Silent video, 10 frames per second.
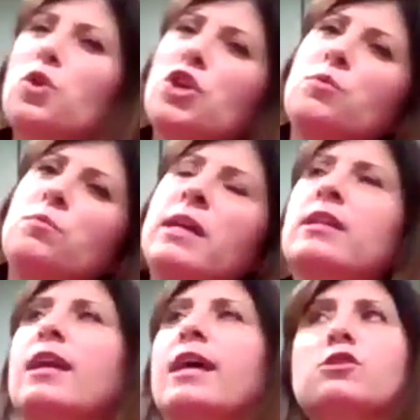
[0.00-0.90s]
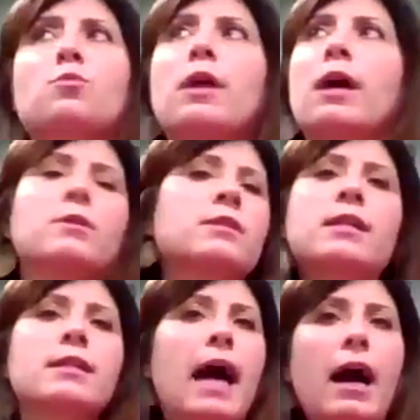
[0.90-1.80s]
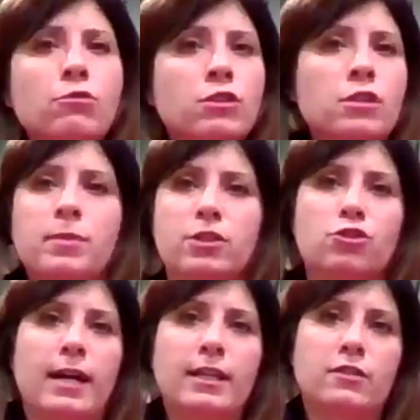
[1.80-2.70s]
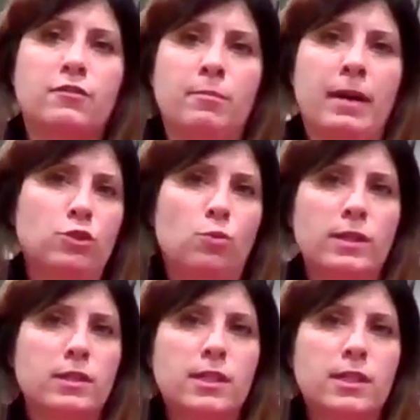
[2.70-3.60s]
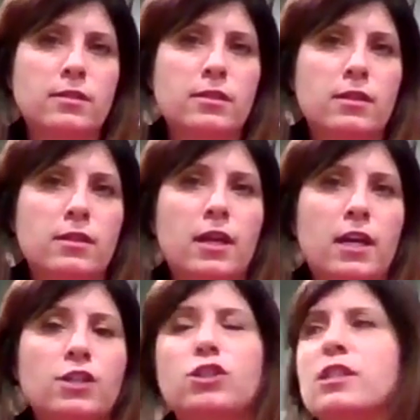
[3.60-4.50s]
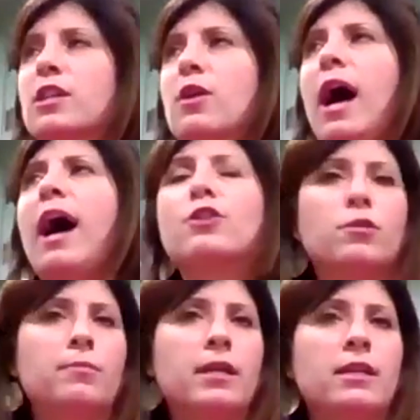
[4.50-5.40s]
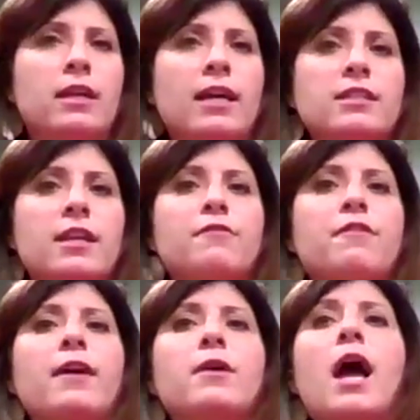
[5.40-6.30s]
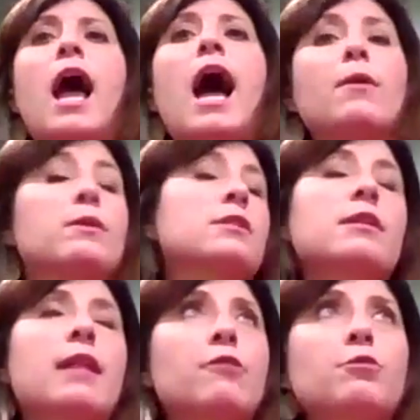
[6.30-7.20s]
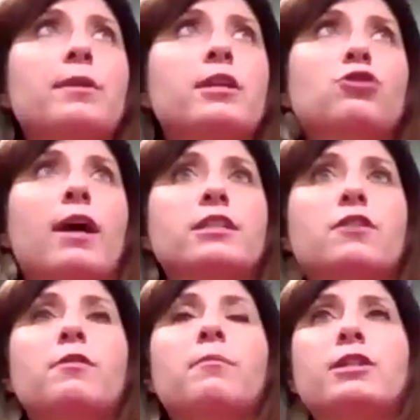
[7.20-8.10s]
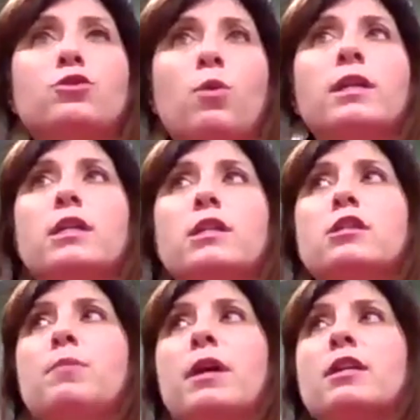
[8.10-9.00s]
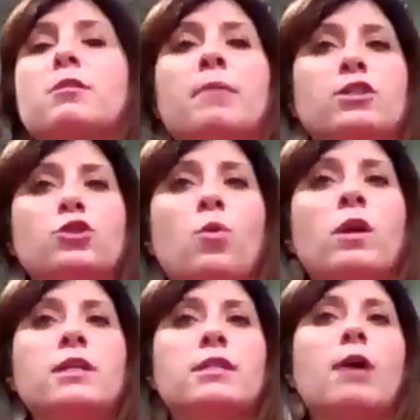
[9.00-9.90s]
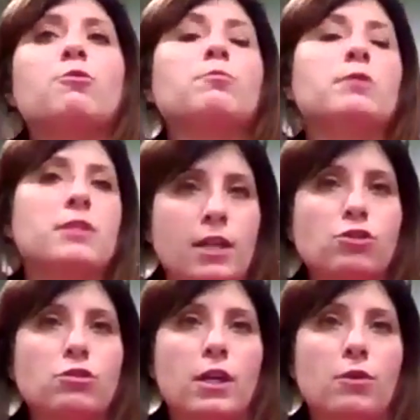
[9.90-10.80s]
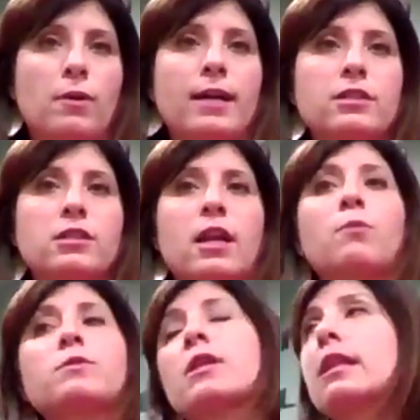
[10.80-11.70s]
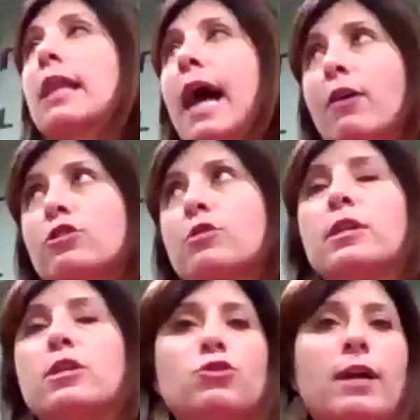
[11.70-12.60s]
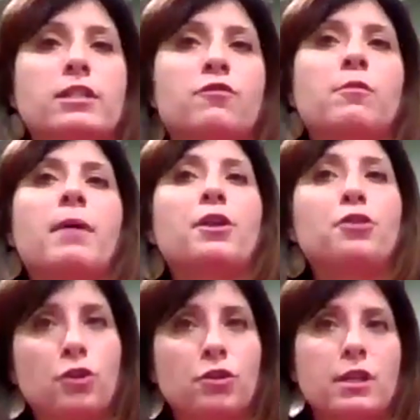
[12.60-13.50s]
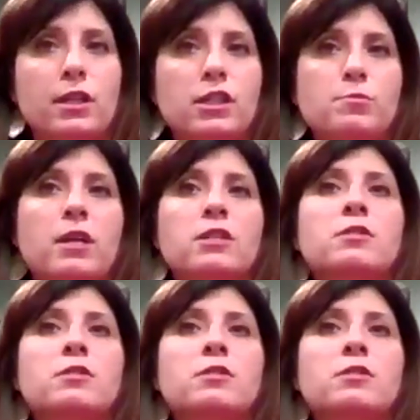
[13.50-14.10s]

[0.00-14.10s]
well, what do you mean? And I said, well, I wasn't allowed to be attractive in my 20s. And she said, how do you mean? And I said, if I wasn't allowed to be attractive in my 20s because in my 20s, I would be sexually harassed. And I wasn't allowed to be attractive in my 30s